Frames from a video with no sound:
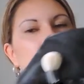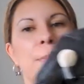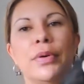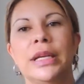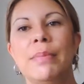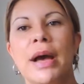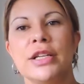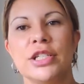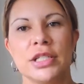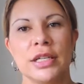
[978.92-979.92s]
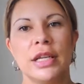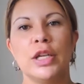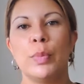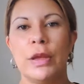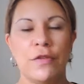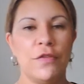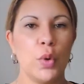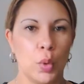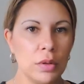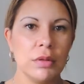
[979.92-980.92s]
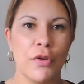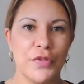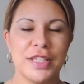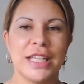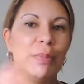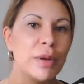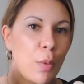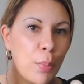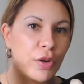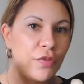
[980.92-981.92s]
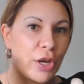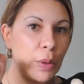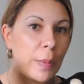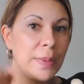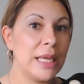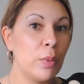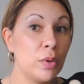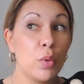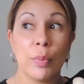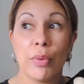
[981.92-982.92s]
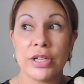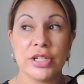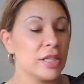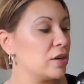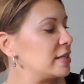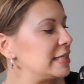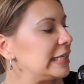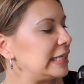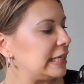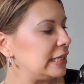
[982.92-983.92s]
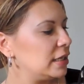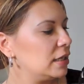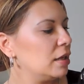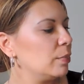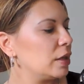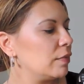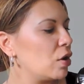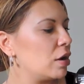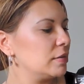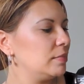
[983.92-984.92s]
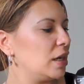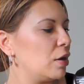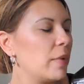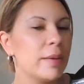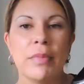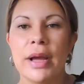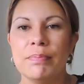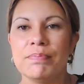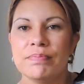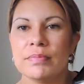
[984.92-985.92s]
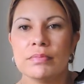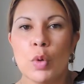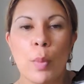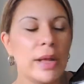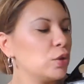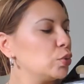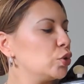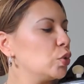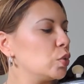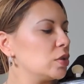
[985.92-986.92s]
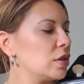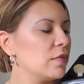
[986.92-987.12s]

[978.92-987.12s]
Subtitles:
But pretty much it'll be full, obviously, but I'll put a photo up here when all the brushes are nice and clean. But I've got, you know, my all my little tools.